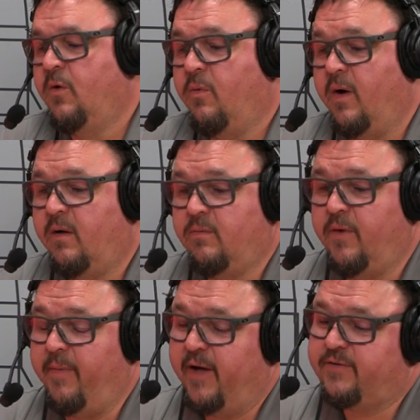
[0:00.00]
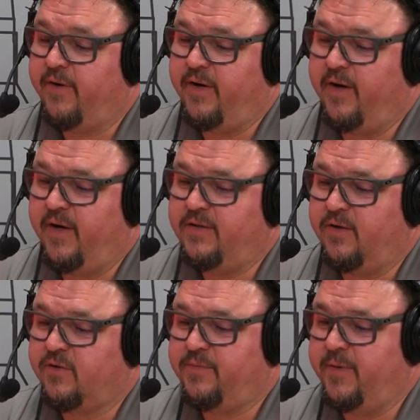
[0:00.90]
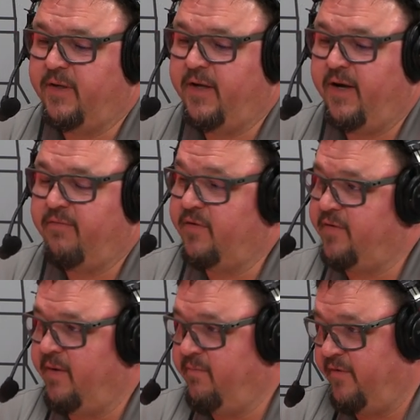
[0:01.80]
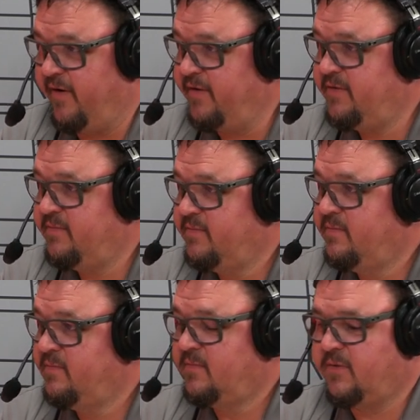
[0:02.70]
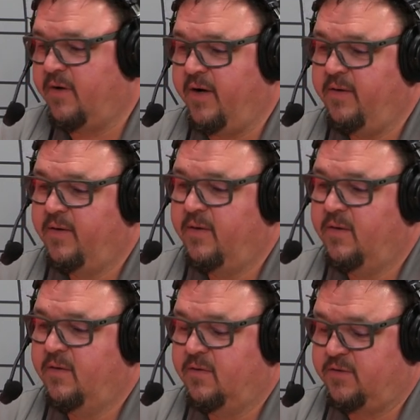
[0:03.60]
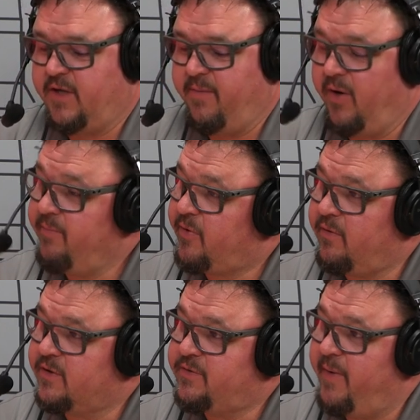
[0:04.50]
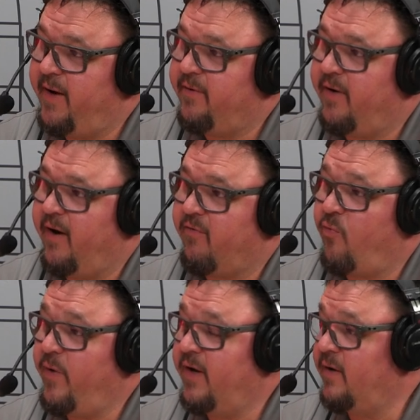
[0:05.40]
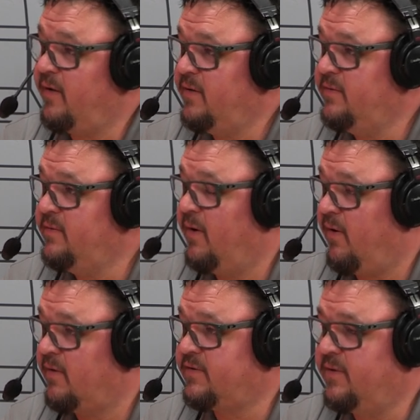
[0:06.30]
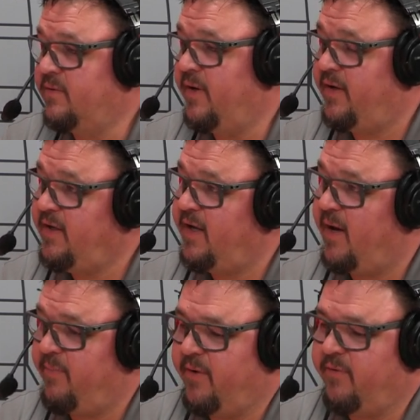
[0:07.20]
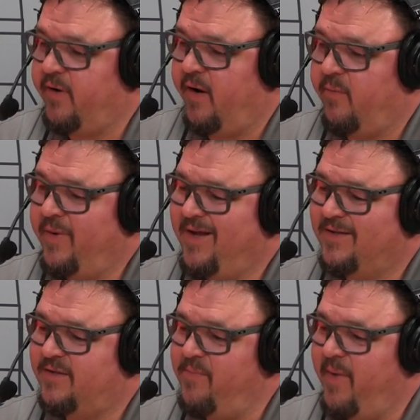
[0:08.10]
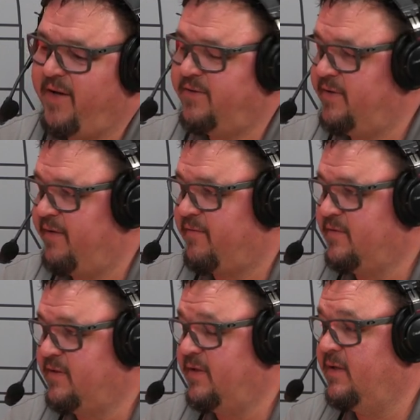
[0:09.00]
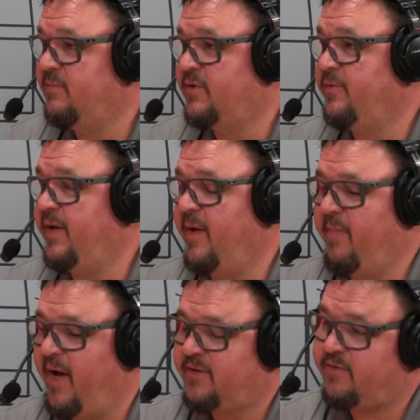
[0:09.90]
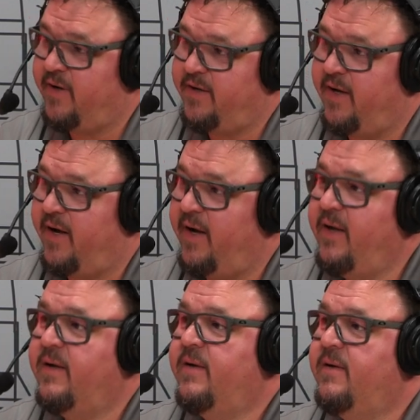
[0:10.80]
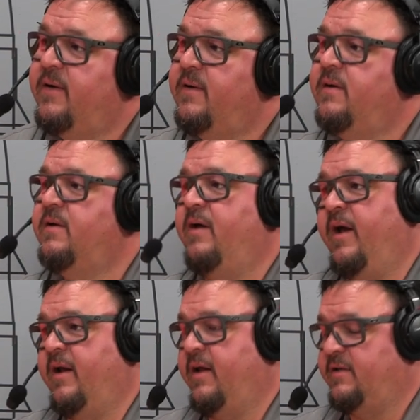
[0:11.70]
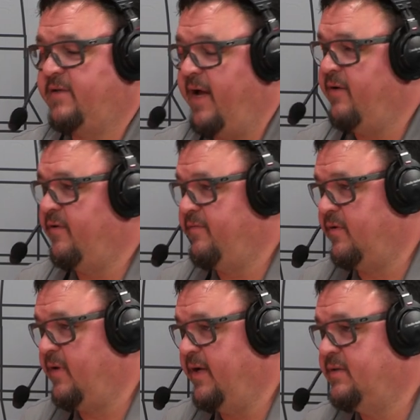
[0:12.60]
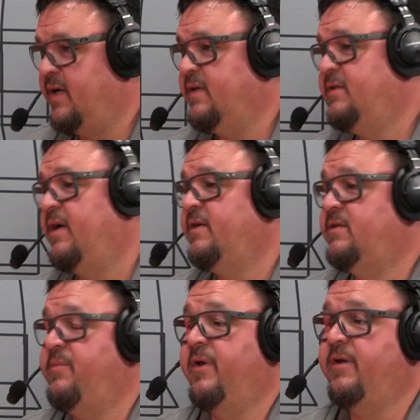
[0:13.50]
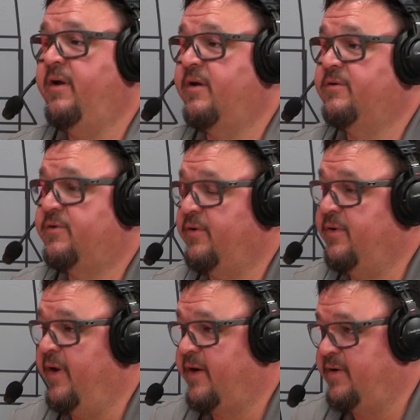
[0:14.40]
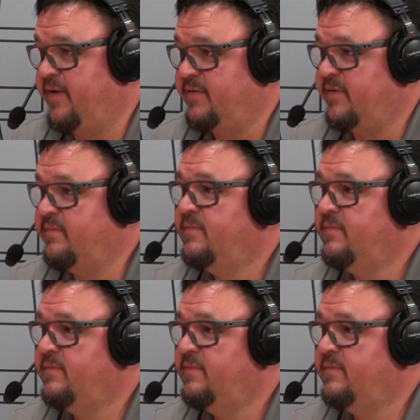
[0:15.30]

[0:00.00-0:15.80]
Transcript: Well, the Match Grade dies ultimately have the same finish. Okay. Right. Same elliptical expander. However, we include also a decap pin retainer, because the major difference between a Match Grade die and a standard full-length size die is the ability to control your neck tension.